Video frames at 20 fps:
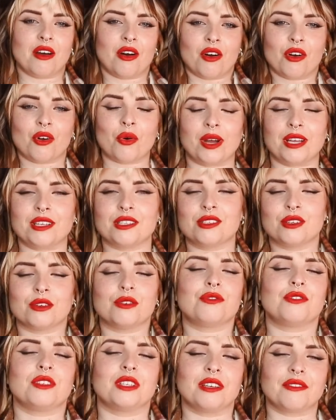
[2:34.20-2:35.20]
are quite
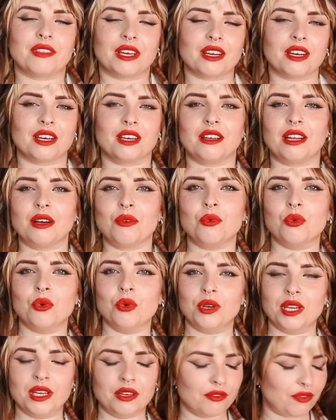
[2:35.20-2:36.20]
soft and have that kind of like
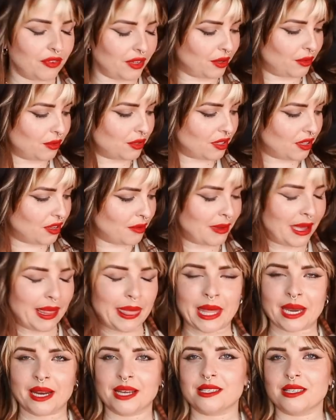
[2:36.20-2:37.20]
worn in feel to them,
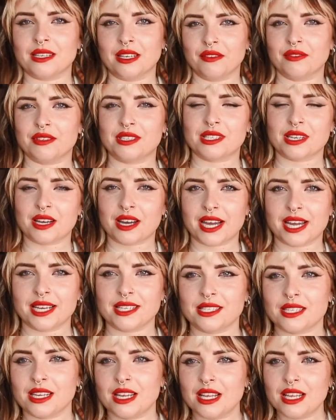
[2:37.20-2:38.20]
and they're nice and
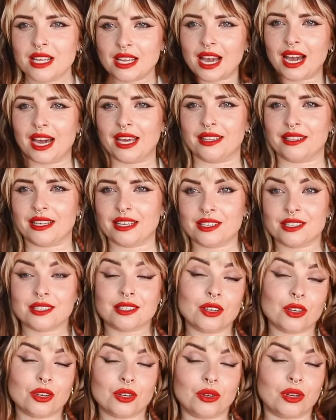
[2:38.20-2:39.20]
oversized and they just
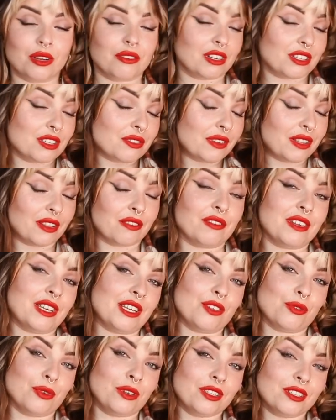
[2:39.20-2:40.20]
look cool. I just think the
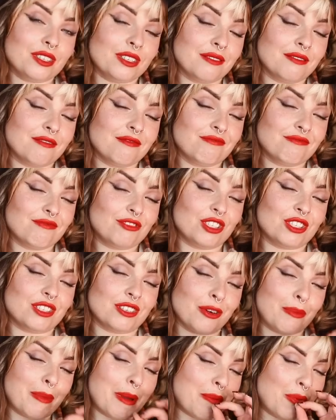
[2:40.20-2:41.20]
vintage ones just
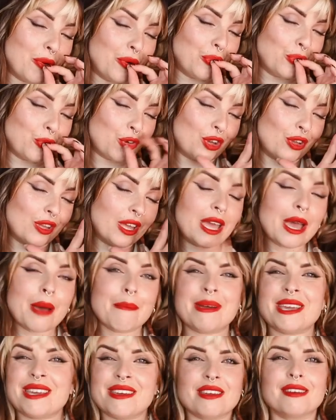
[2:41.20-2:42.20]
are a bit more.
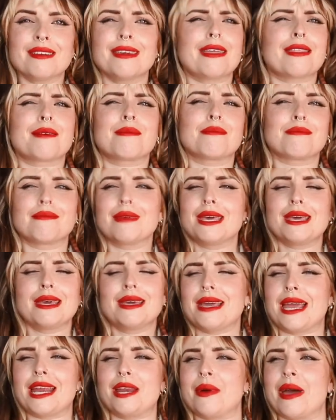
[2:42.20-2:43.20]
But you can get them
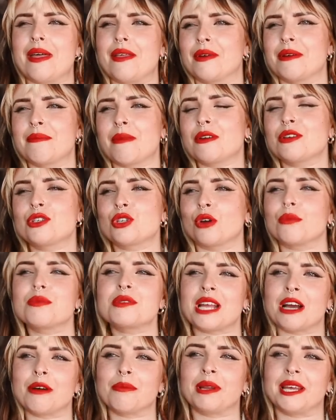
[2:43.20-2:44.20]
anywhere, they're in most
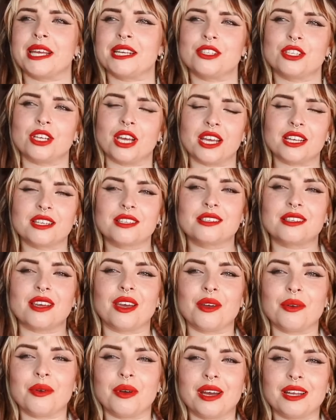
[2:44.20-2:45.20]
shops now, plaid shirts.
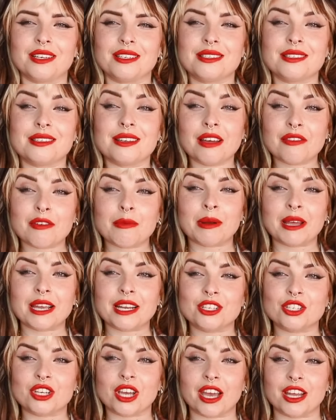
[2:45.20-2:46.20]
So I just love a
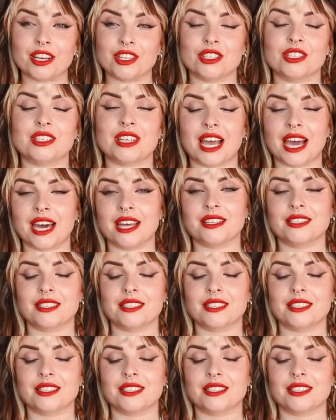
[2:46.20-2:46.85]
plaid shirt just to add.